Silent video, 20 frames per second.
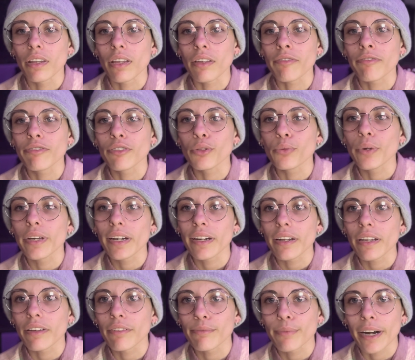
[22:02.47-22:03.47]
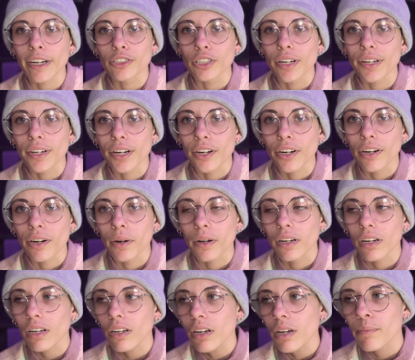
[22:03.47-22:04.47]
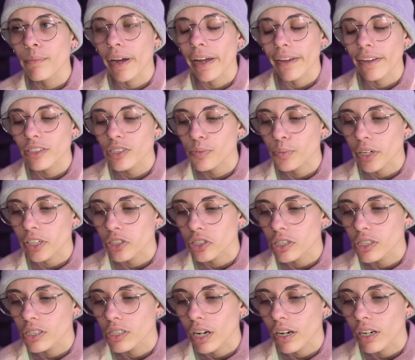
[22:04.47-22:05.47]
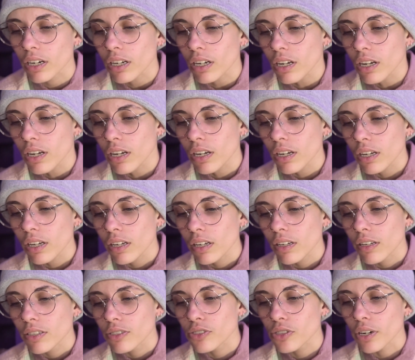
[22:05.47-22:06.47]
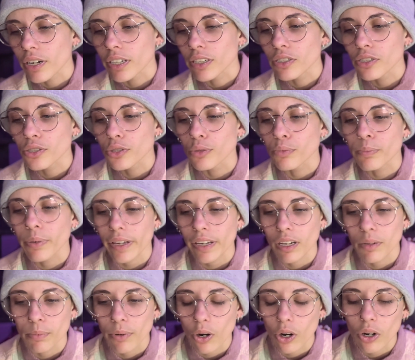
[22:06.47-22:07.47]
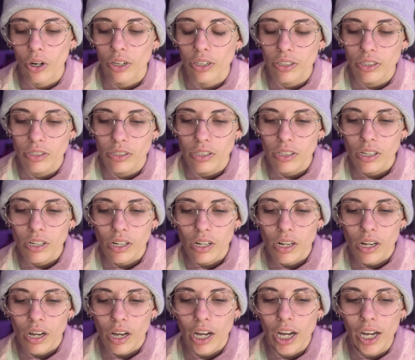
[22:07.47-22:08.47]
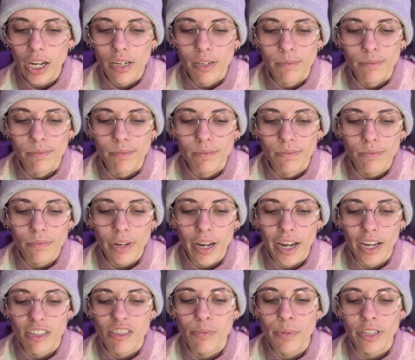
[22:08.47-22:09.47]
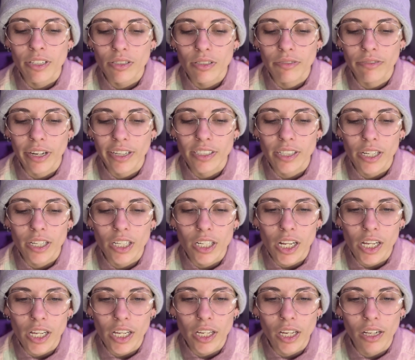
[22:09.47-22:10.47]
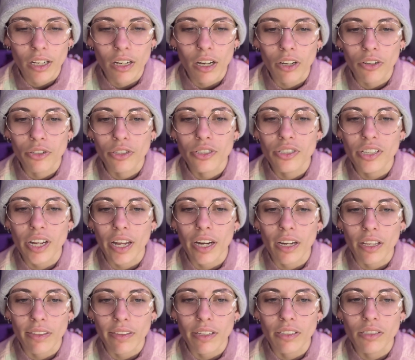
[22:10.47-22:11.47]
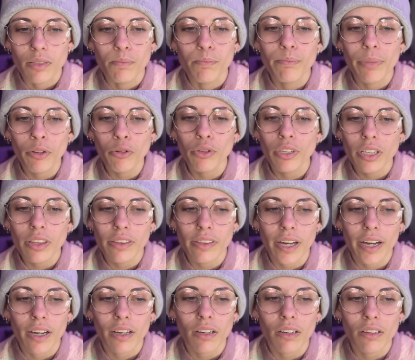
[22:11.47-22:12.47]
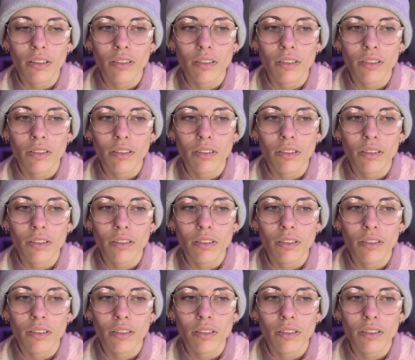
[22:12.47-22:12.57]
the fluidity of my gender and my expression, and starting to pick apart aspects of identity and understanding things and building that